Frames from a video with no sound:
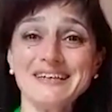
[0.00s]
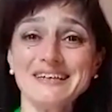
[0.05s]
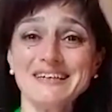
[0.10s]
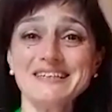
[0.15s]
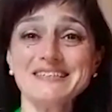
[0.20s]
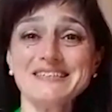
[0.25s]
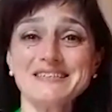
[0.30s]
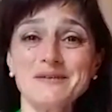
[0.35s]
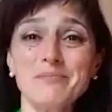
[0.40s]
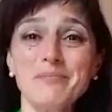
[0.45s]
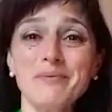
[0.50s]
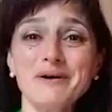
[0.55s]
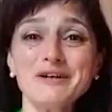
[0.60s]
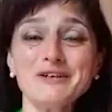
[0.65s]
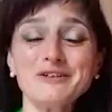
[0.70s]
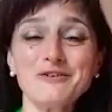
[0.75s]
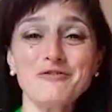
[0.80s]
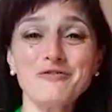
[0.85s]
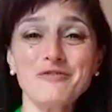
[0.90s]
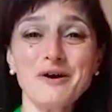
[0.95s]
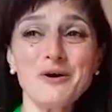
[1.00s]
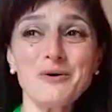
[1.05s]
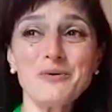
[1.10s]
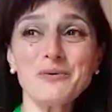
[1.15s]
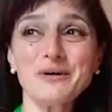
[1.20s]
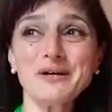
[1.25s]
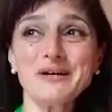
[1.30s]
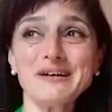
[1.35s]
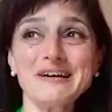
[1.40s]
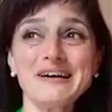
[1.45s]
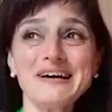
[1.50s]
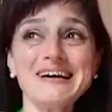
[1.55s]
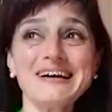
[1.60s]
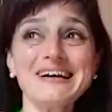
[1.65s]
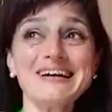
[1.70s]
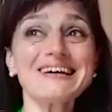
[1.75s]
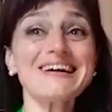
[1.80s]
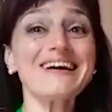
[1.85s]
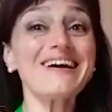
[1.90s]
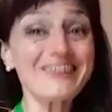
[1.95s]
it's a part of our
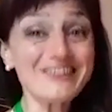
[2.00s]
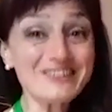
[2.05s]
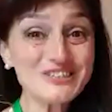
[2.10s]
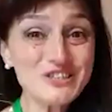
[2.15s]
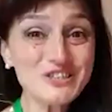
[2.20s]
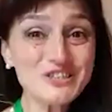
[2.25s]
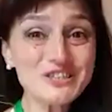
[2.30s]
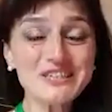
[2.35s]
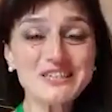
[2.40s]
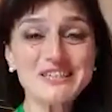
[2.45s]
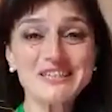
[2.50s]
culture,